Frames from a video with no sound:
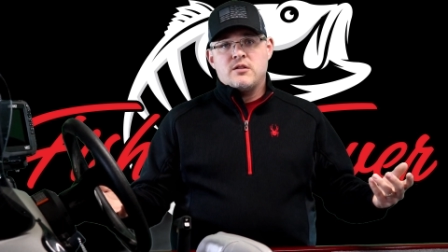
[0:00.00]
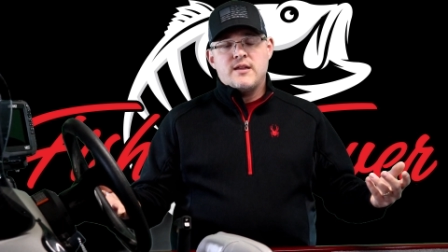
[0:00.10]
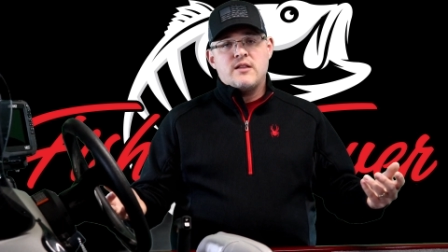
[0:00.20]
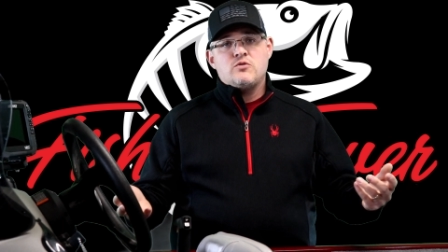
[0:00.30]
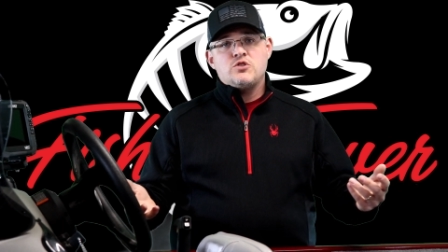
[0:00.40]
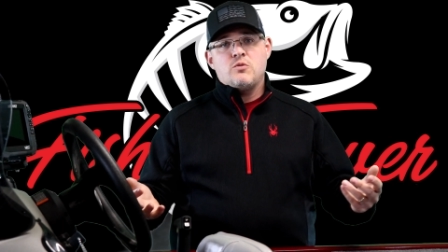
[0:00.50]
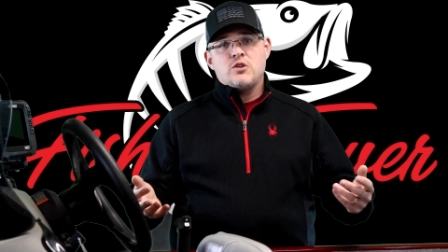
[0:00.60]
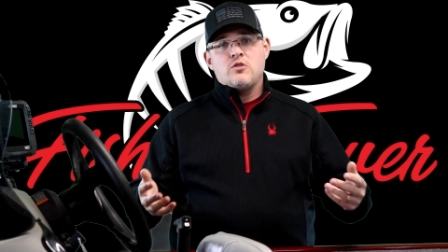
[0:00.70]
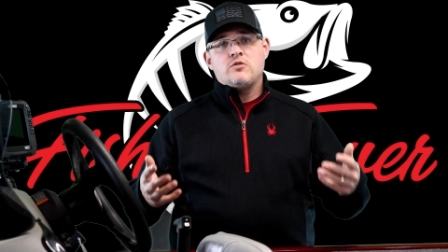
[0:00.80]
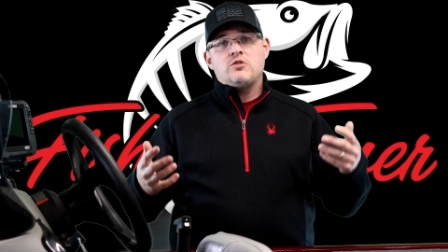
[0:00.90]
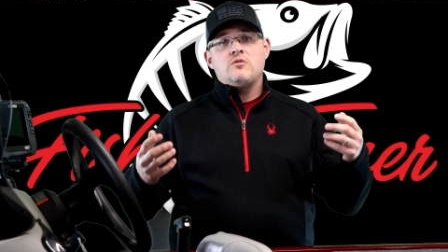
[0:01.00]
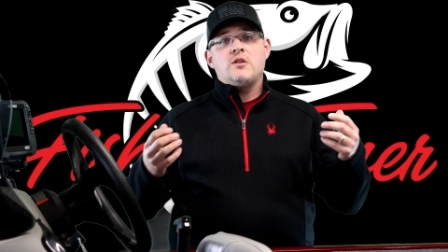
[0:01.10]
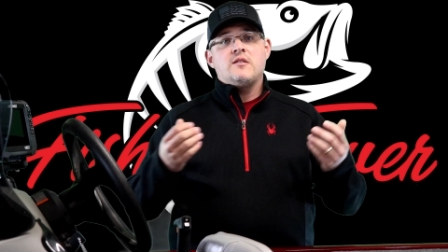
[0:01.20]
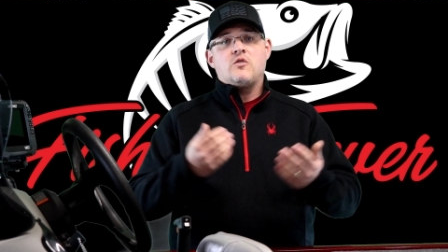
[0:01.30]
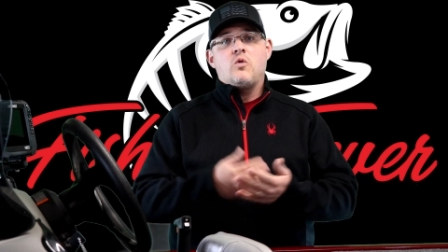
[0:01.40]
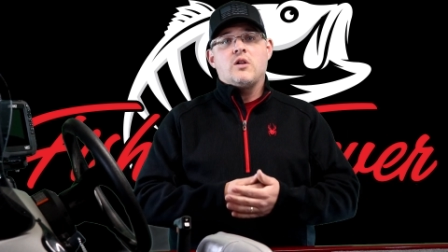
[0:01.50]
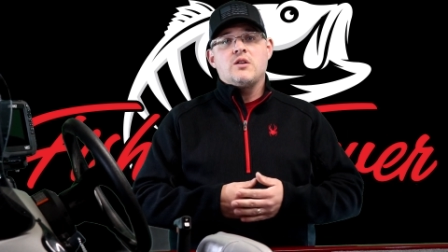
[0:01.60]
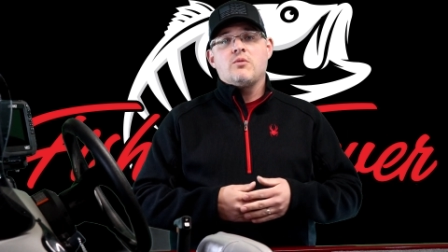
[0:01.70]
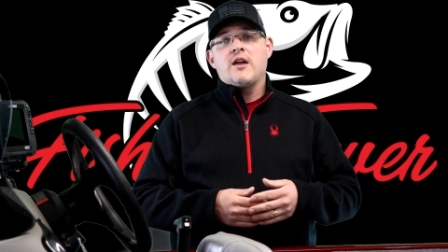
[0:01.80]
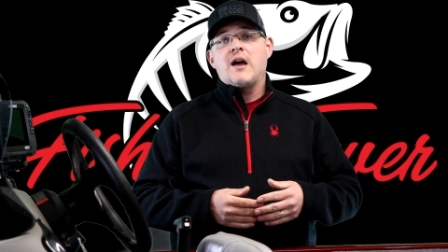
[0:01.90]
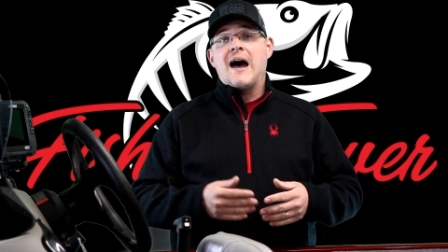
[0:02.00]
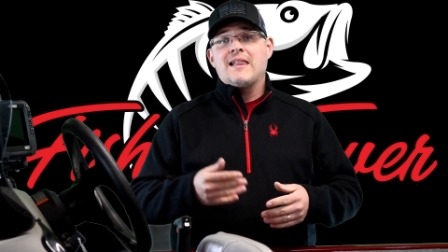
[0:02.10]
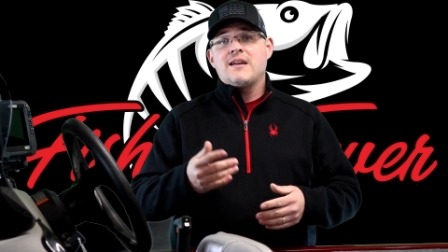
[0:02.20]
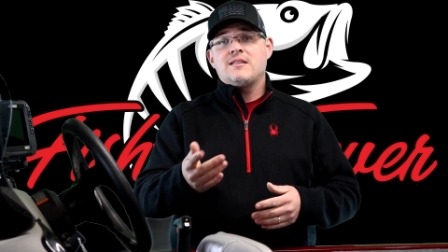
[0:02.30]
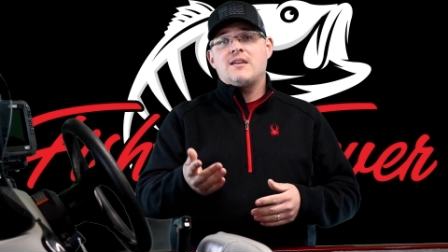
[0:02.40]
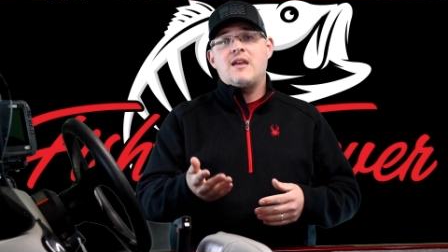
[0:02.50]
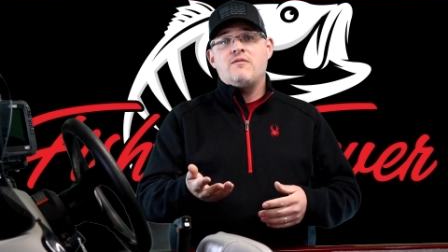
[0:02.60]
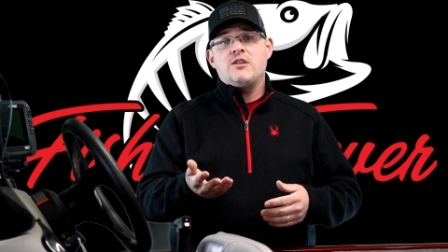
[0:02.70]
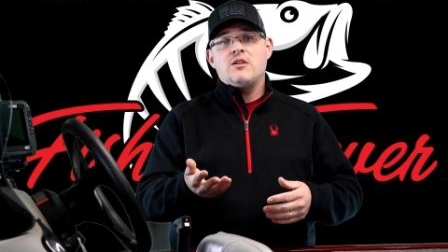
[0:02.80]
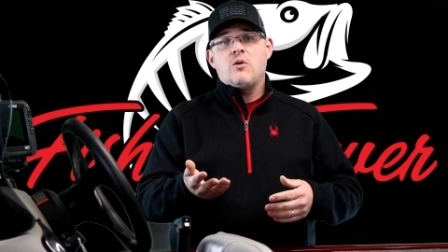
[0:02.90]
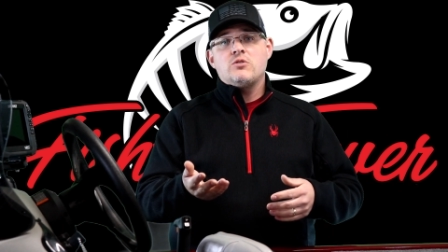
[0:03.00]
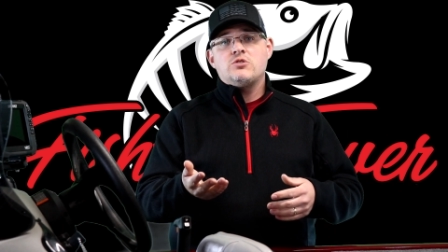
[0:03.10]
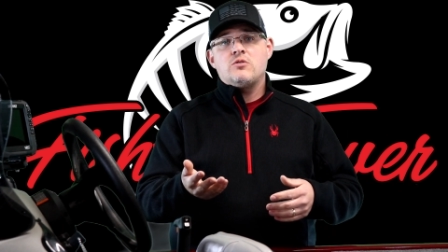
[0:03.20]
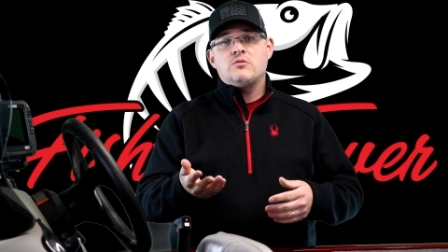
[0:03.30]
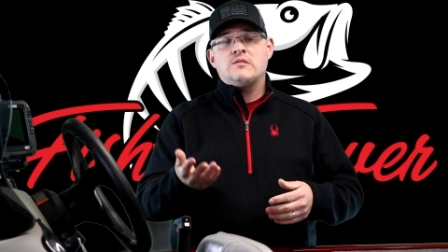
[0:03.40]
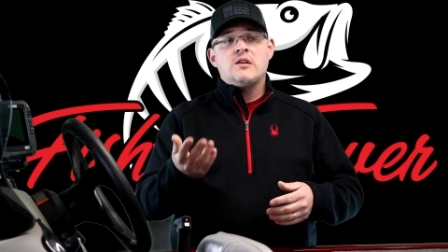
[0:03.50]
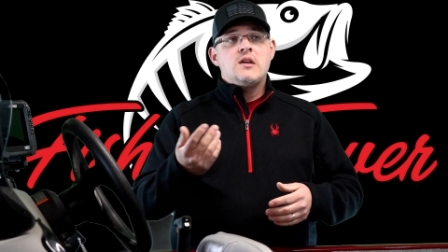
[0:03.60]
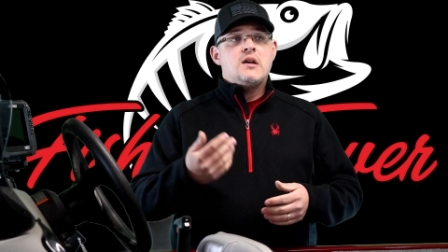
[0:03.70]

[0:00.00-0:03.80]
That's what you want to go to, is a quality brand. I like the KVD Ochos.